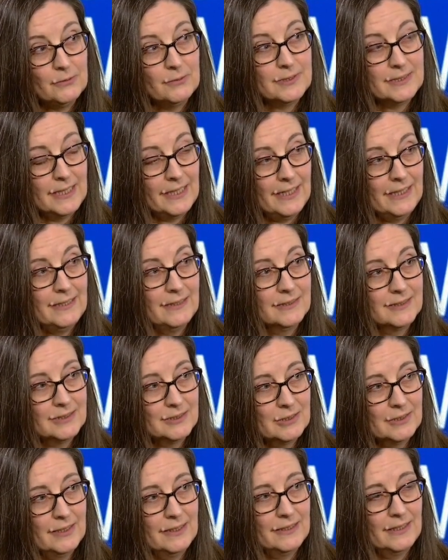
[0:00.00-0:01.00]
use that
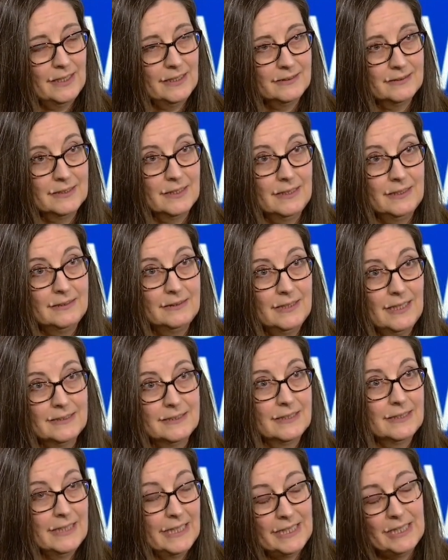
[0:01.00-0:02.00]
as a
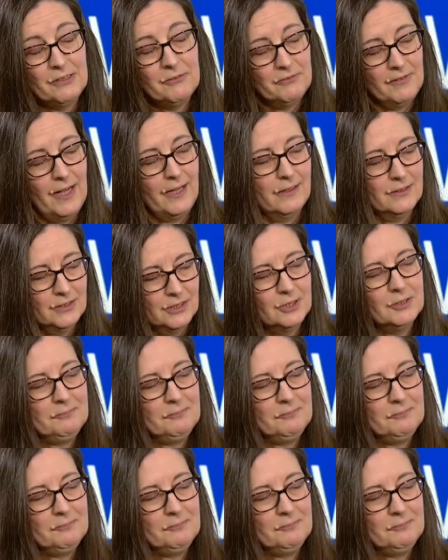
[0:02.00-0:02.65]
designating factor.